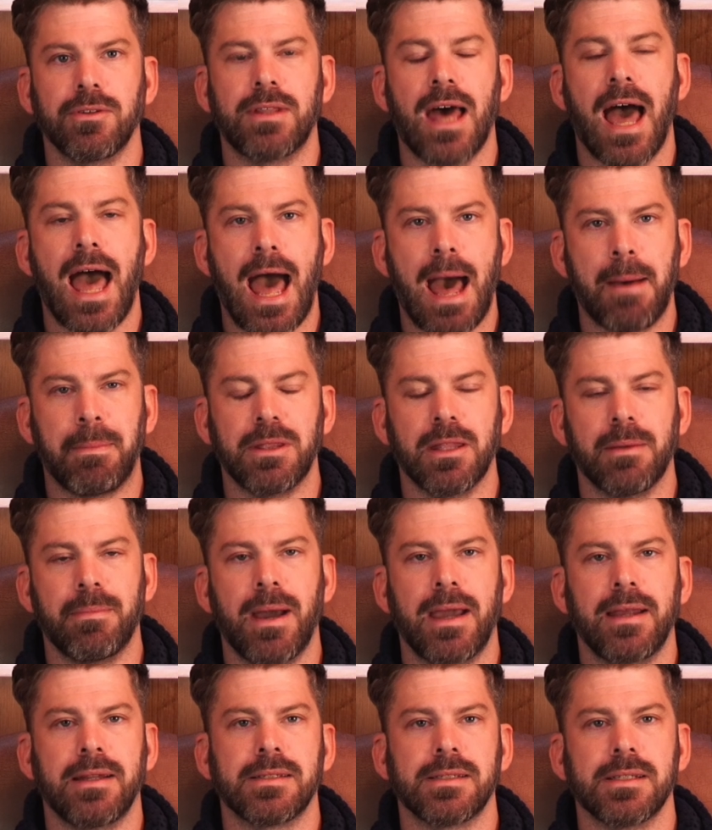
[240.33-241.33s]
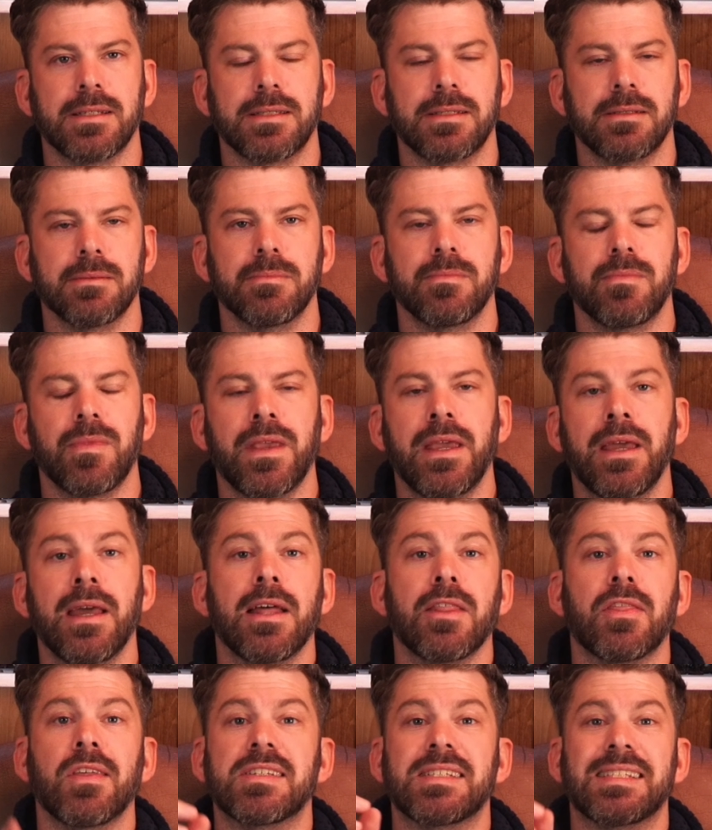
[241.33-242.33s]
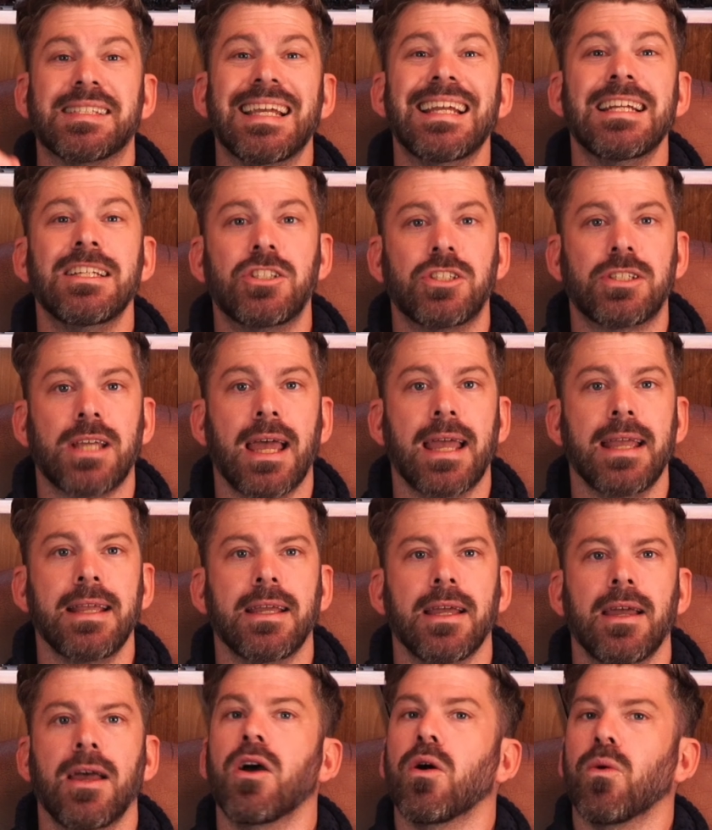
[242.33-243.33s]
the app and the beta system. The siege tank,